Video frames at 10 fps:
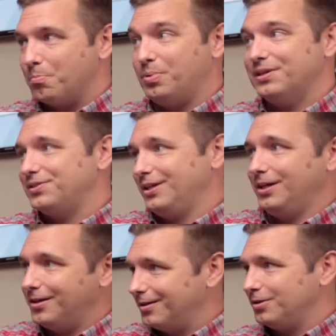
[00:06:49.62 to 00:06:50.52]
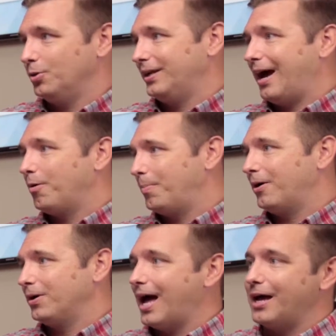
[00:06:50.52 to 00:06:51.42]
busy doing
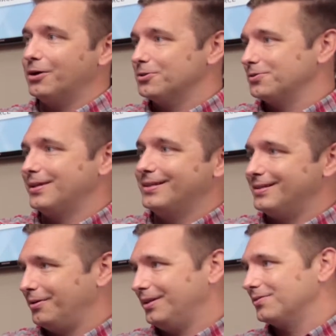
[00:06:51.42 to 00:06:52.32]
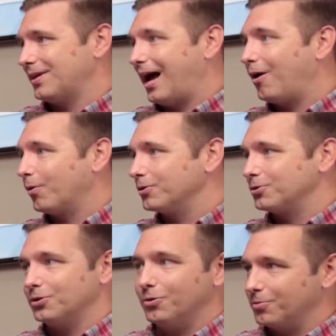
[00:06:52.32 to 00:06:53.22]
outbound dials during this hour,
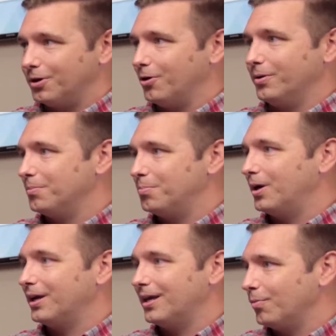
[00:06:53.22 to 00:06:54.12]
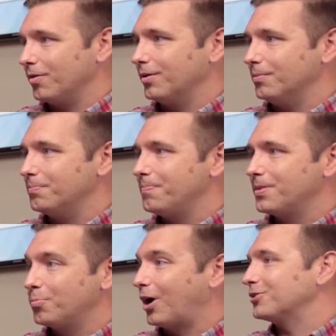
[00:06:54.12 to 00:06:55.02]
so don't go and bug him with a
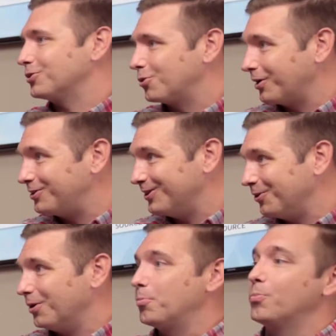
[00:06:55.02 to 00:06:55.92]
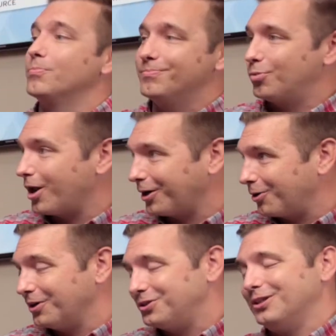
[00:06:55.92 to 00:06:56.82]
process question or a product
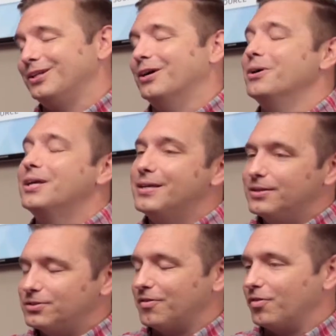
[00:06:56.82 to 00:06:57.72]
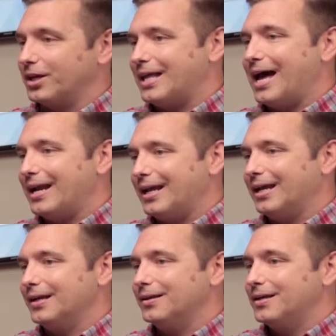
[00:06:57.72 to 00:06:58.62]
question, stuff like that.
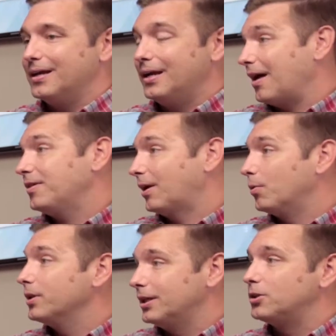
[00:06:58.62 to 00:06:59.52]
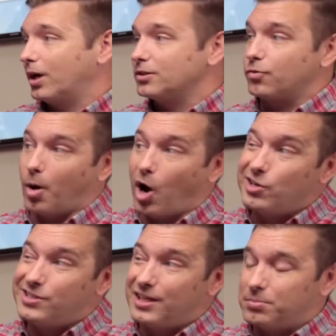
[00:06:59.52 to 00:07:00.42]
And I think that really did transform
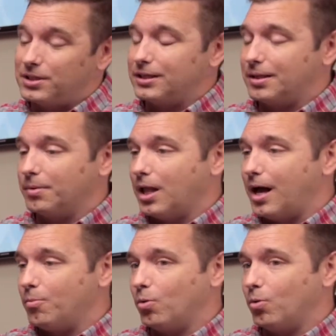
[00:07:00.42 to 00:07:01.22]
our team to get them a lot